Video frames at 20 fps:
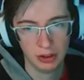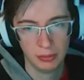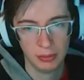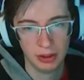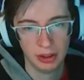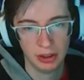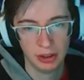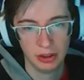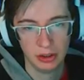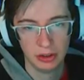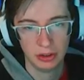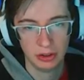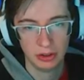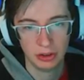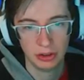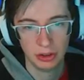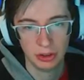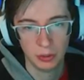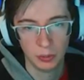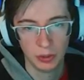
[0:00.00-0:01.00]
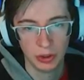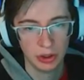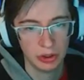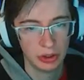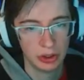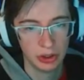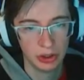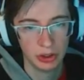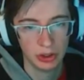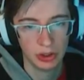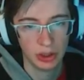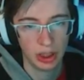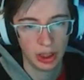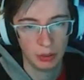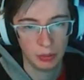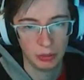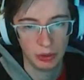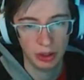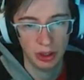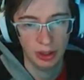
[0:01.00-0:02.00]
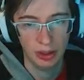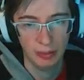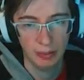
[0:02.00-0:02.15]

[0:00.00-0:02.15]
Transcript: be an interesting one, so I will keep